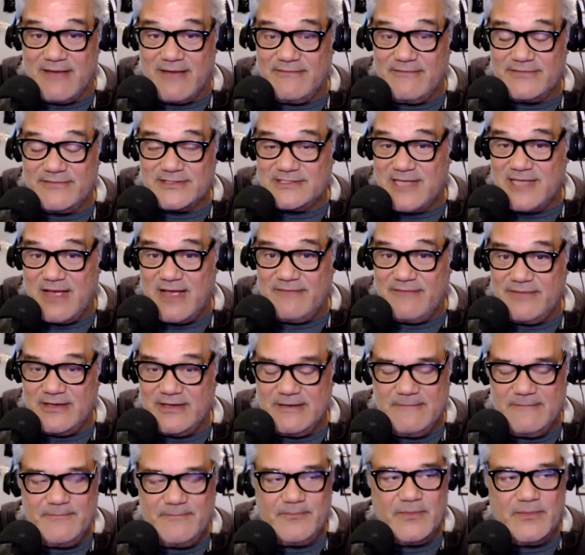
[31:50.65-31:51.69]
savvy.
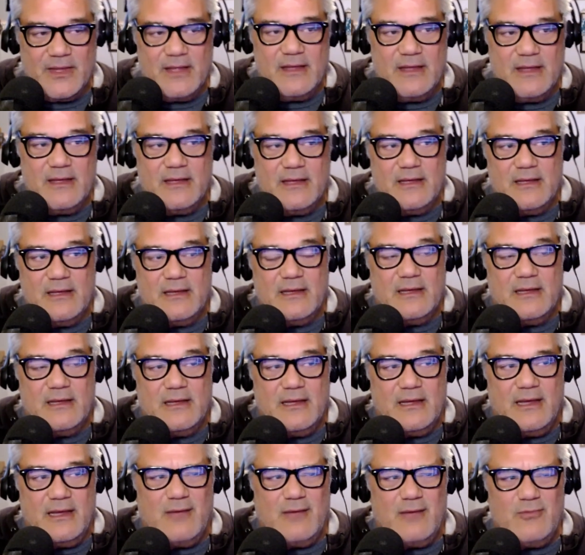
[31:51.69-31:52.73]

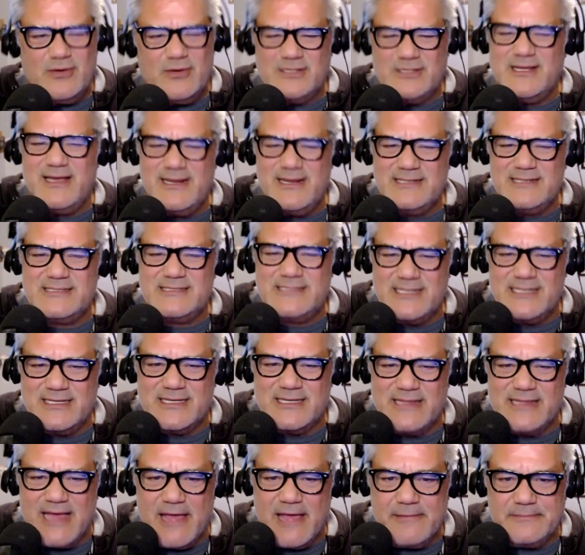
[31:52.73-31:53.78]
And we're kind of sick of
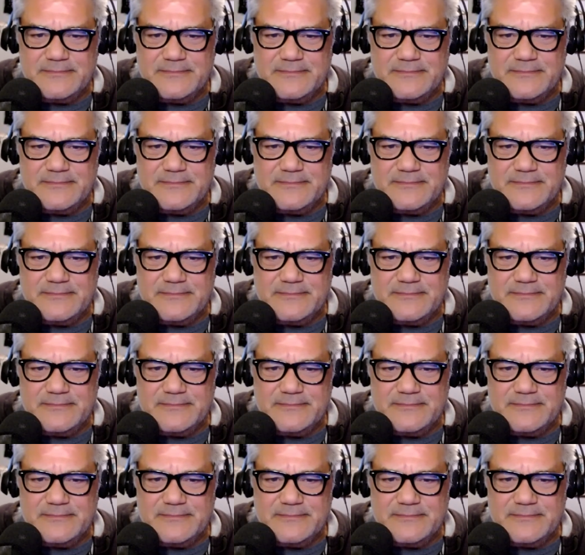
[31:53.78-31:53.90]
that.